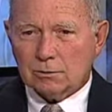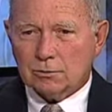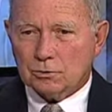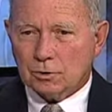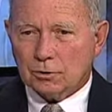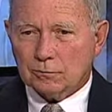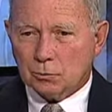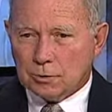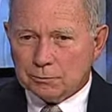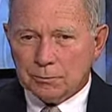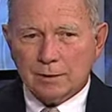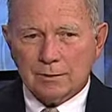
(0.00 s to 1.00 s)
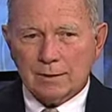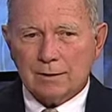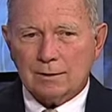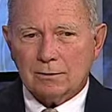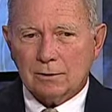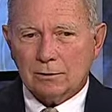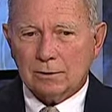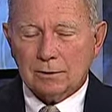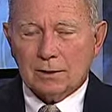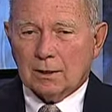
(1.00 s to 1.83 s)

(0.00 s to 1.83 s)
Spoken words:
who served with me then are